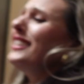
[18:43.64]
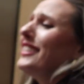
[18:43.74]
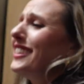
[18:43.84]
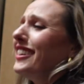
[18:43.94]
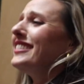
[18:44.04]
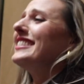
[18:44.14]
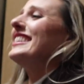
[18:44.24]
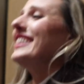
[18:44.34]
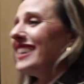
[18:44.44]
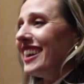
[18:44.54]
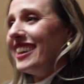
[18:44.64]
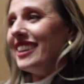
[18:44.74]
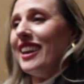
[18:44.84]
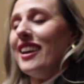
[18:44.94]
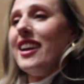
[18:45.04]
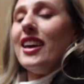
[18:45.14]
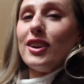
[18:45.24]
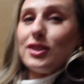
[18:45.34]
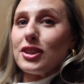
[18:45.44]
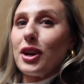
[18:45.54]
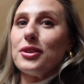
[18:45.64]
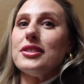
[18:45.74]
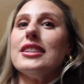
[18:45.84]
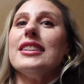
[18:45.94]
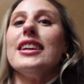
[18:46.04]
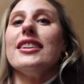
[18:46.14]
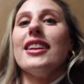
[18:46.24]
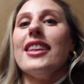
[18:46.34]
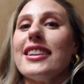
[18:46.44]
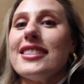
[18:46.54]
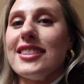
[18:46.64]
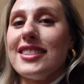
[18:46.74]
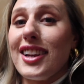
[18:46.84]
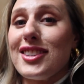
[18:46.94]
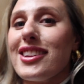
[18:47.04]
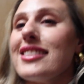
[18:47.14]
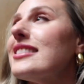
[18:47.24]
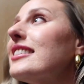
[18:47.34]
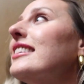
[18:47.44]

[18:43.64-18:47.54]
Here it goes again. There's a ghost in here that likes to touch us.